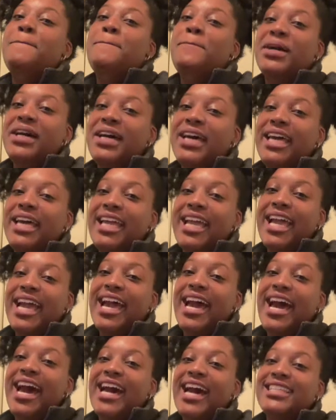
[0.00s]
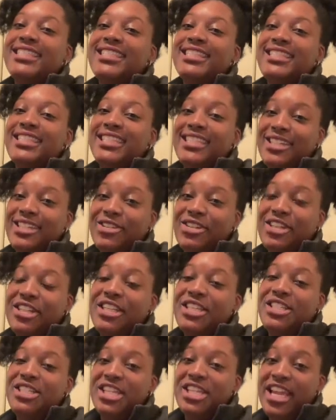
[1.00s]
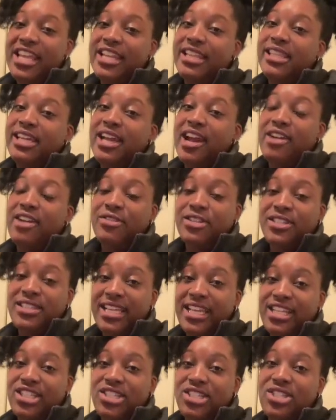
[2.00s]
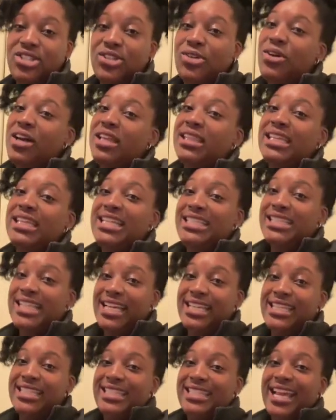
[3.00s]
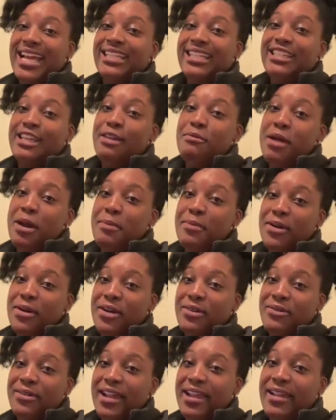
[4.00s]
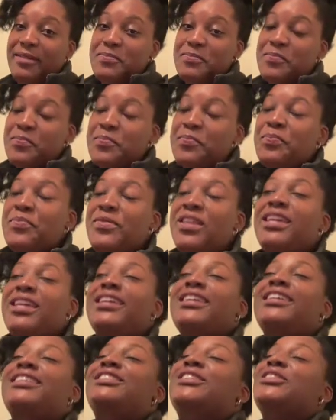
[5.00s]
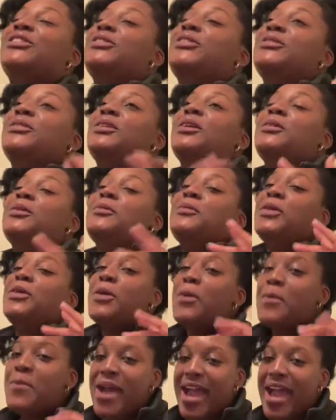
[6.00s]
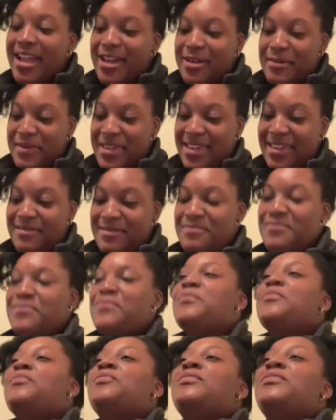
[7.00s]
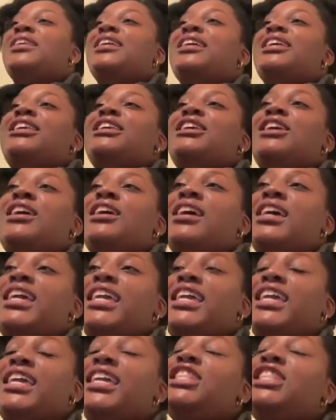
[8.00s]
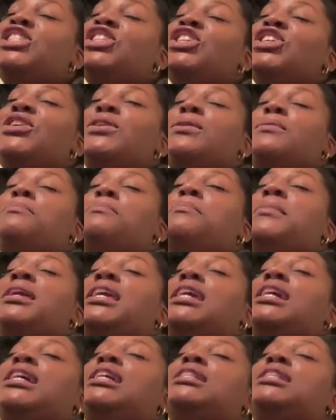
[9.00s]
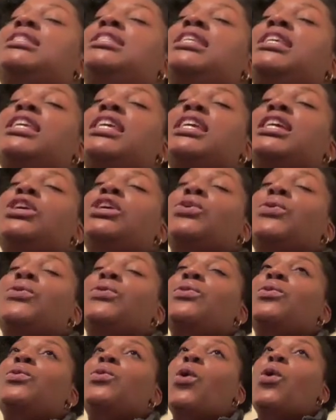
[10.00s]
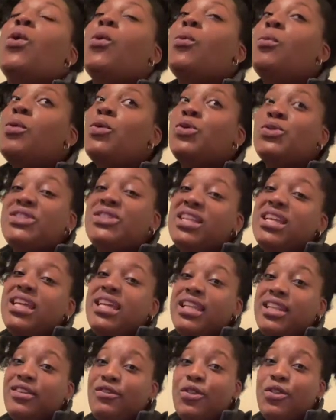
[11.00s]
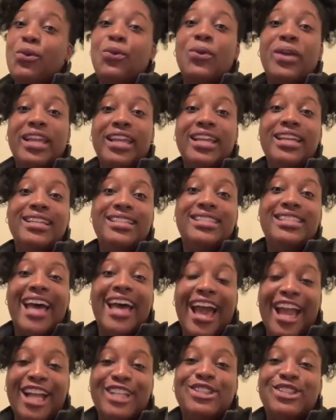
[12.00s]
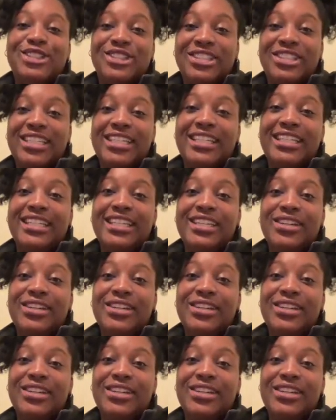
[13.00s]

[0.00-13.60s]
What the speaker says: but I still initiated the conversation. So at least I can say I did my part, right? So let me go back a bit. It took me until almost the end of the week to actually